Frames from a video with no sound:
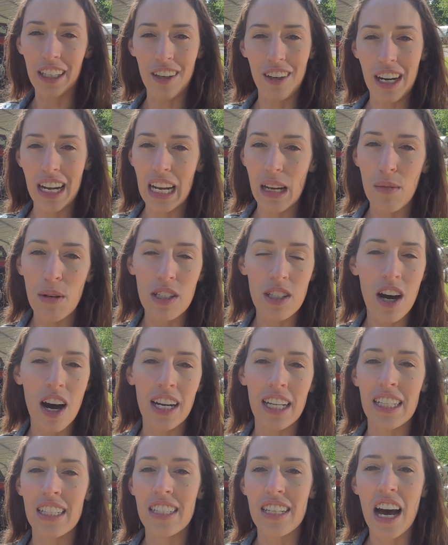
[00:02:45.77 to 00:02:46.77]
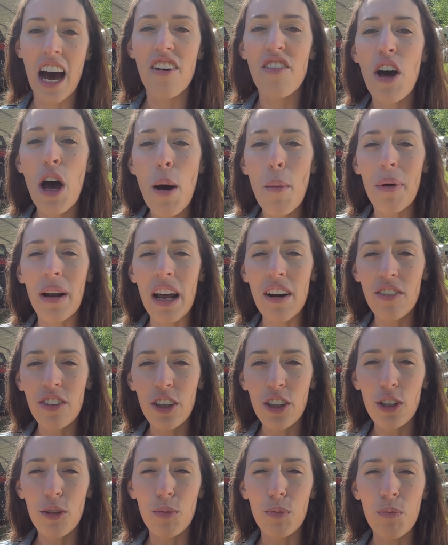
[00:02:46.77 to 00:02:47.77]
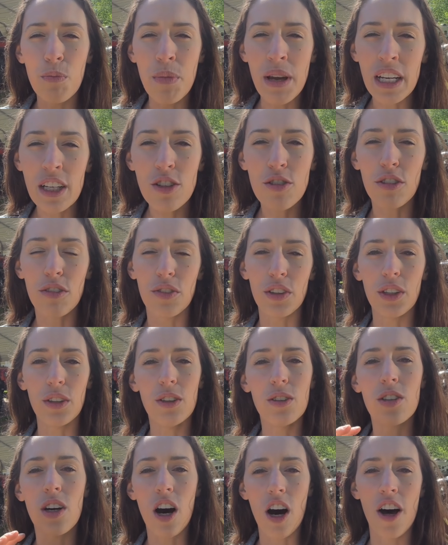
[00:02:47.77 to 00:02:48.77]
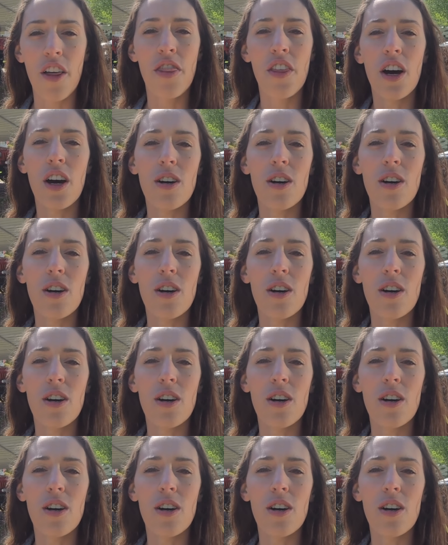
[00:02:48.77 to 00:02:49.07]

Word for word: like on Amazon and stuff, but I've heard mixed reviews on